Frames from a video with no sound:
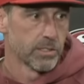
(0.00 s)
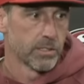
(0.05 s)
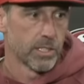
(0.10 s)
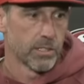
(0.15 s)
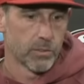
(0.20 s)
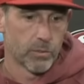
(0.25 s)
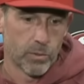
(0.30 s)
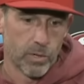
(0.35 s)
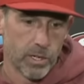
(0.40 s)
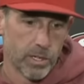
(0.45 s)

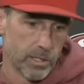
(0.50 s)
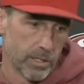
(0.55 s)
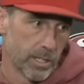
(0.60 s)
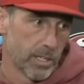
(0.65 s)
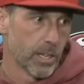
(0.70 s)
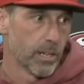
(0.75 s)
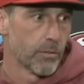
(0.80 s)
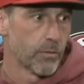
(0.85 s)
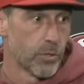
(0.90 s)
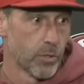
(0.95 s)
That's why they
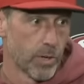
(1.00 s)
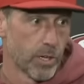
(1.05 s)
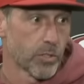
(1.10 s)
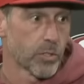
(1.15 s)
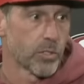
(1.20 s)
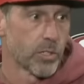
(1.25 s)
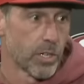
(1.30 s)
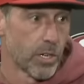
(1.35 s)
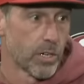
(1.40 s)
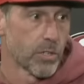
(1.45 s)
got a few
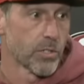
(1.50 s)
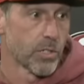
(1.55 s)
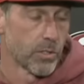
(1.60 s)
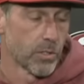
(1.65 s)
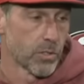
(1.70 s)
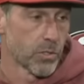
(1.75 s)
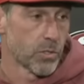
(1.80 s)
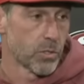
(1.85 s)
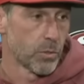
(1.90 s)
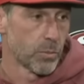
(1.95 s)
extra yards on
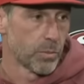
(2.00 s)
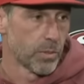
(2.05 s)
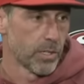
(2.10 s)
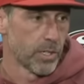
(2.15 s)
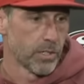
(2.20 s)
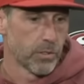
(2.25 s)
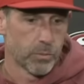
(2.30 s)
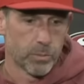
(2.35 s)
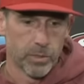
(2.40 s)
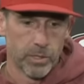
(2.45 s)
those two
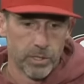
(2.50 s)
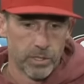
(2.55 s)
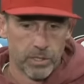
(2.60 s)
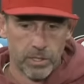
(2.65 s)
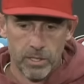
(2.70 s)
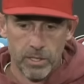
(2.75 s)
plays, but